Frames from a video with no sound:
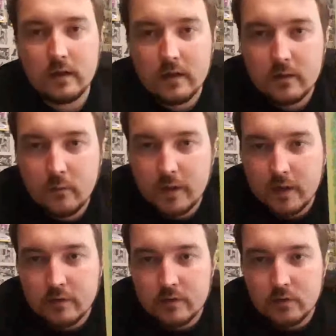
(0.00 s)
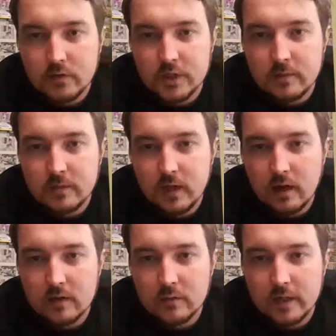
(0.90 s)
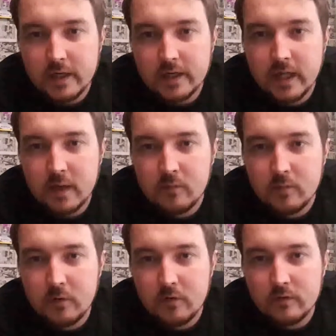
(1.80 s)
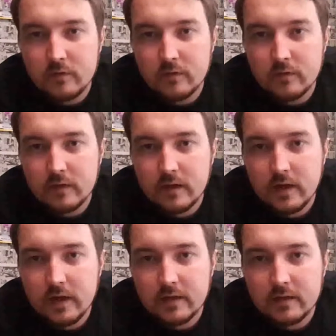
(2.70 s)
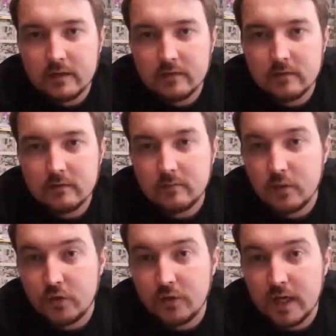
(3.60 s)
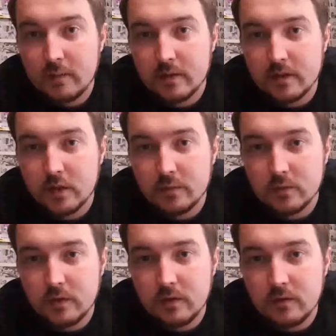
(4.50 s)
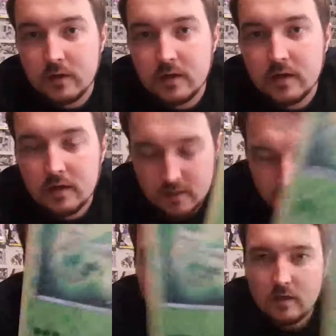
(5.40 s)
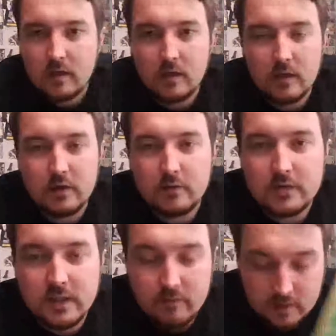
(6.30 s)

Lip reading: One of those sort of gym cards where you can name the move and put your name in the top as well, of Snivy.